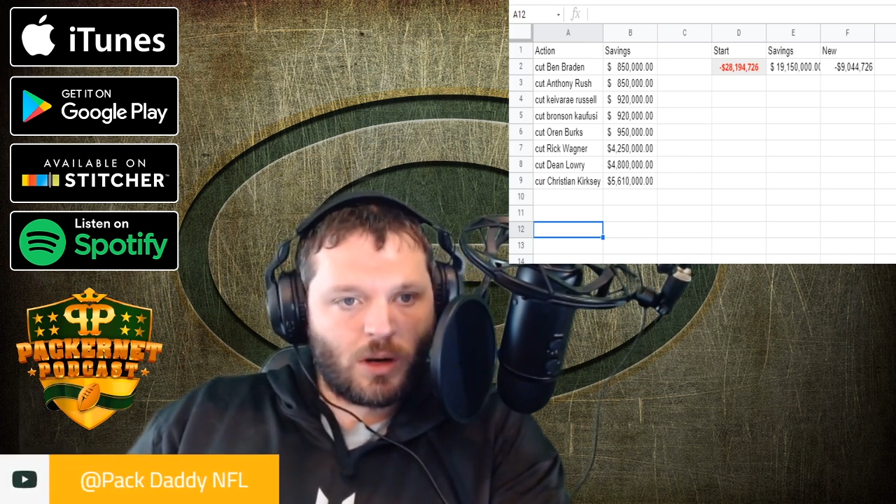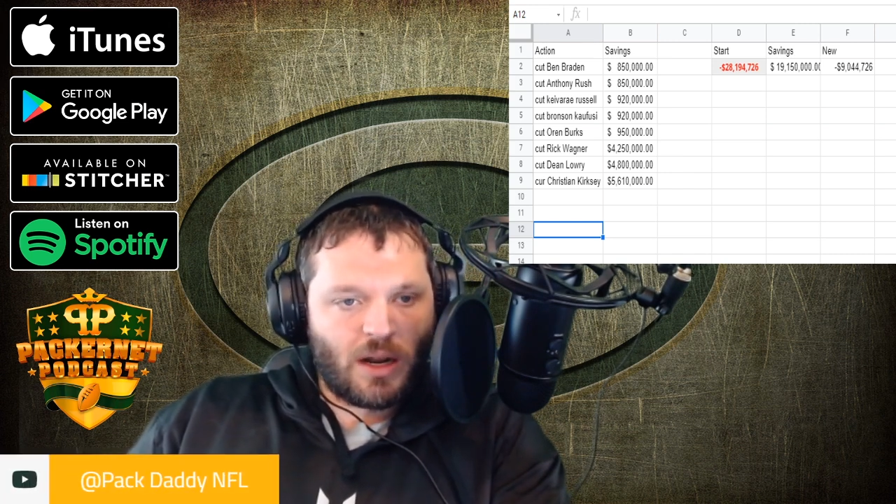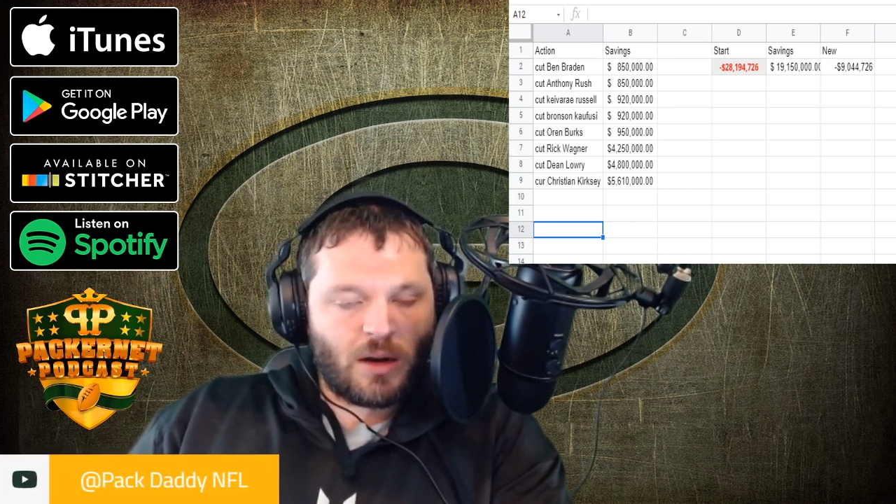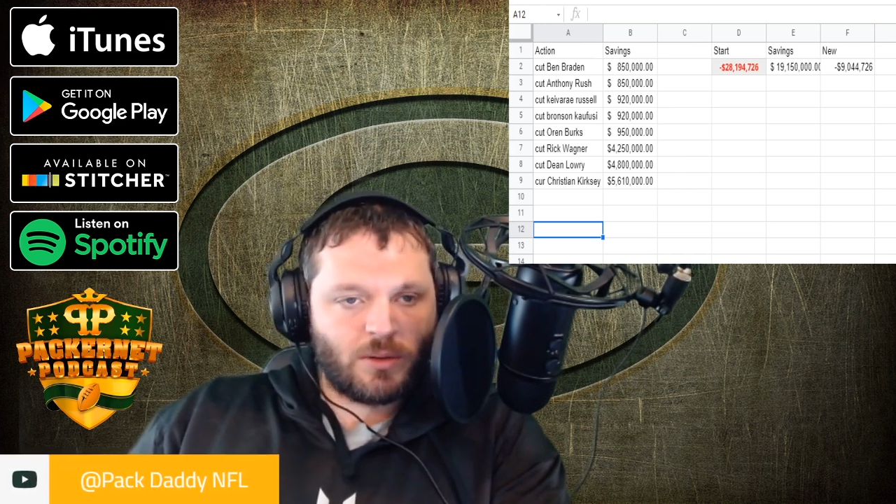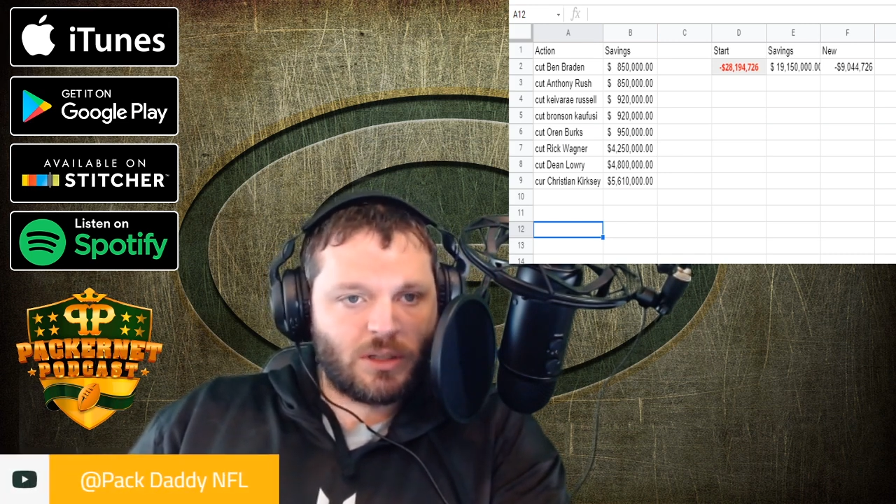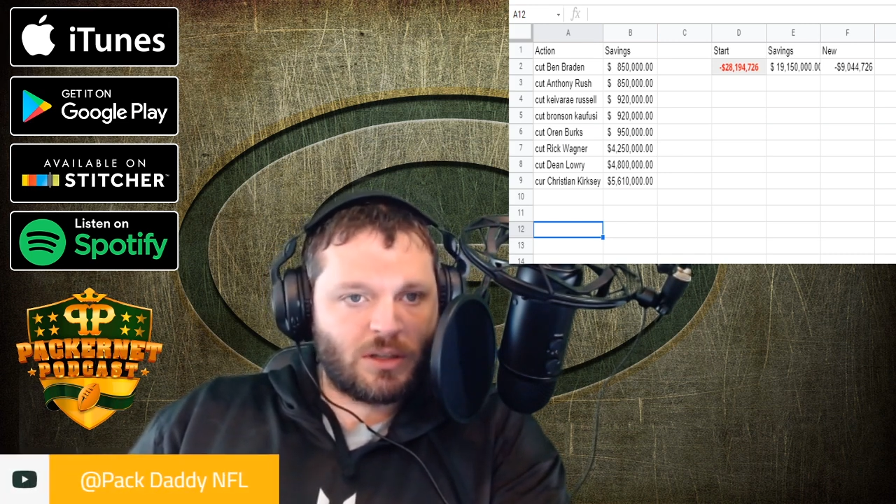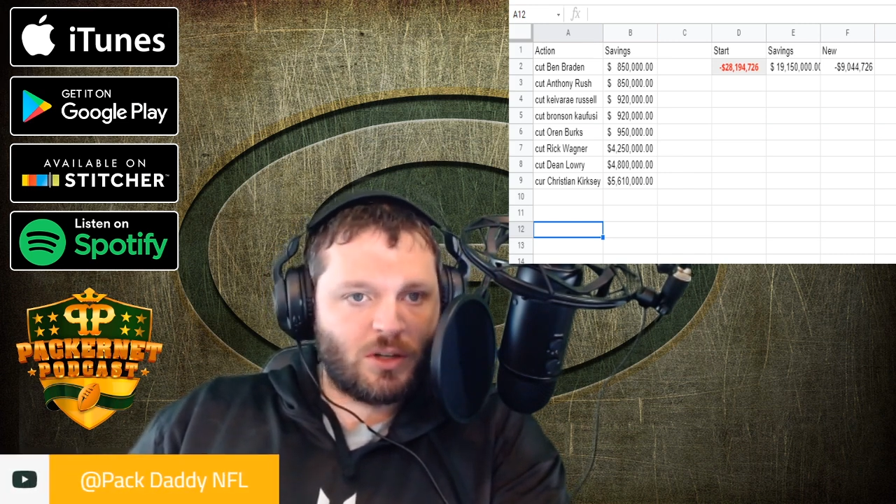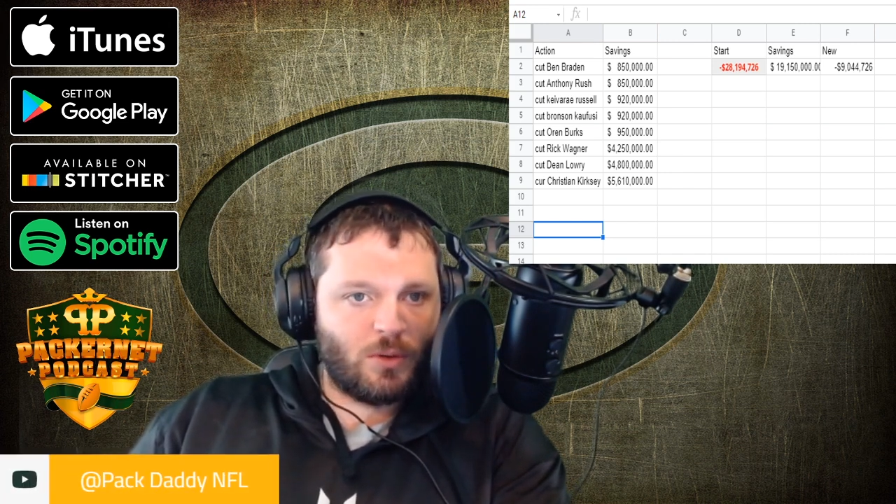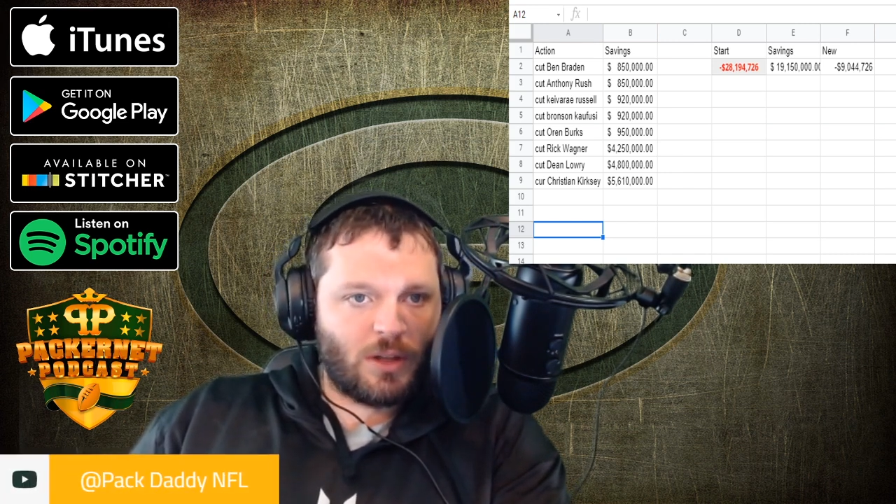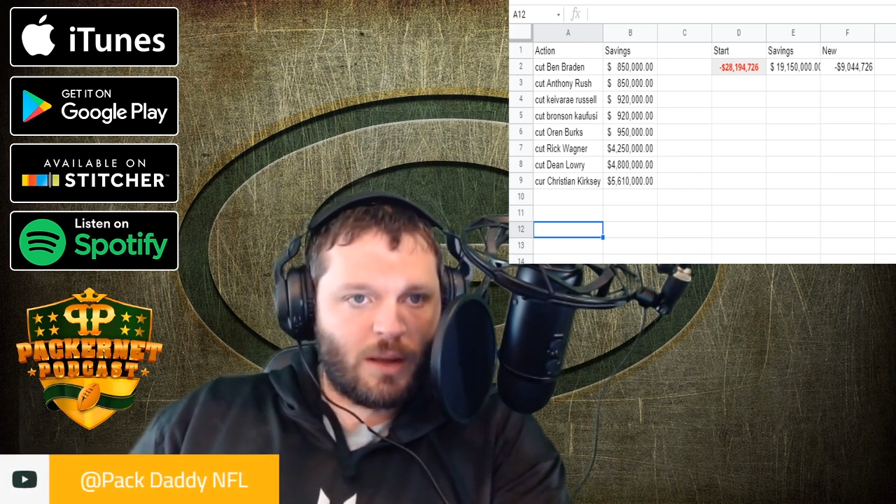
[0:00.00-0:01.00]
And I don't think the
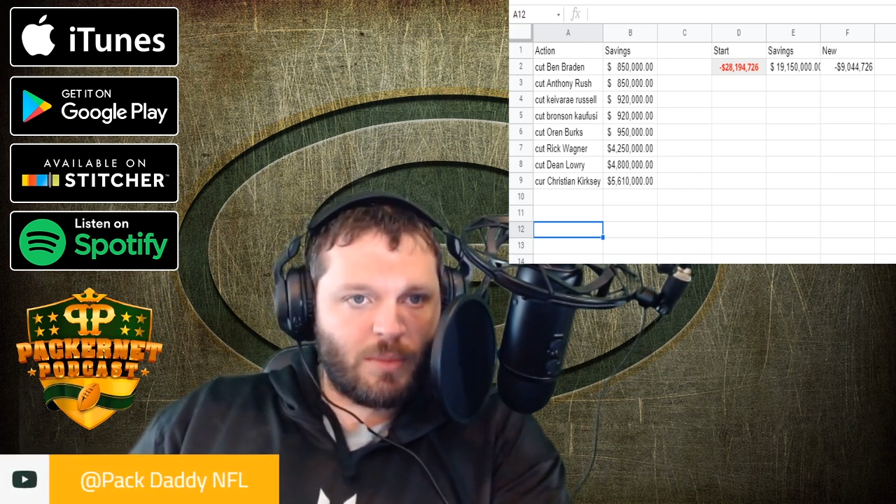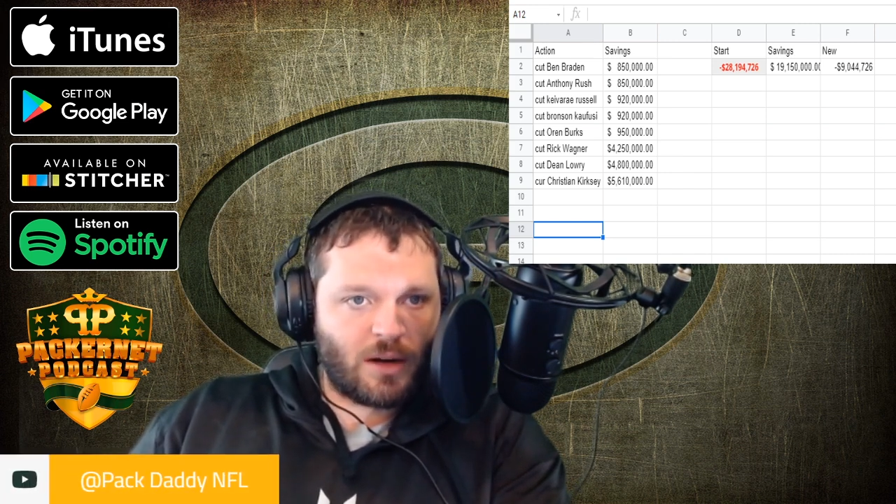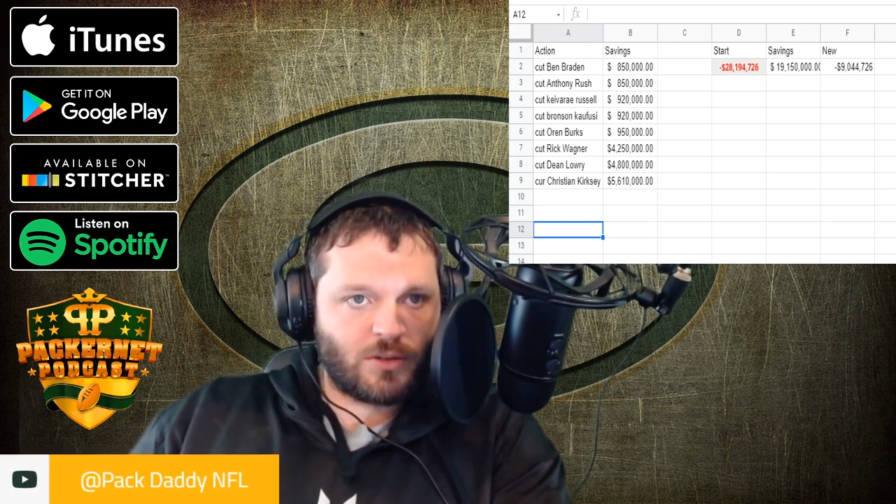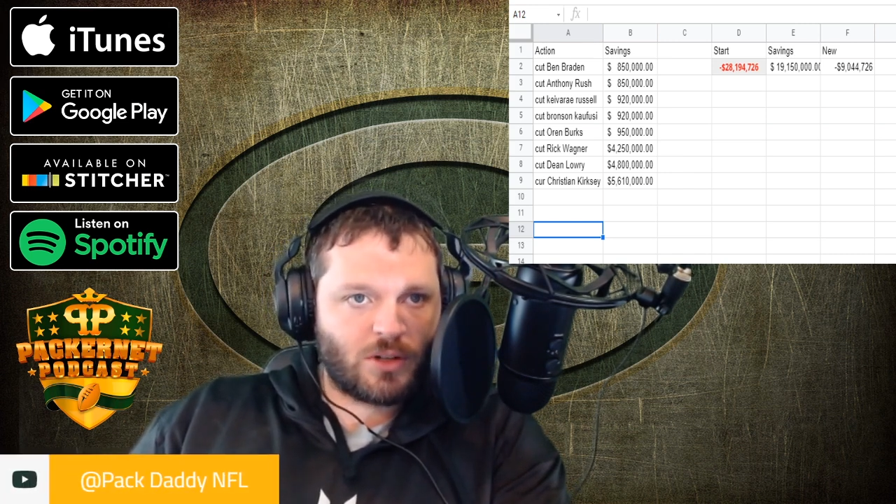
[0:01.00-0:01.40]
new linebackers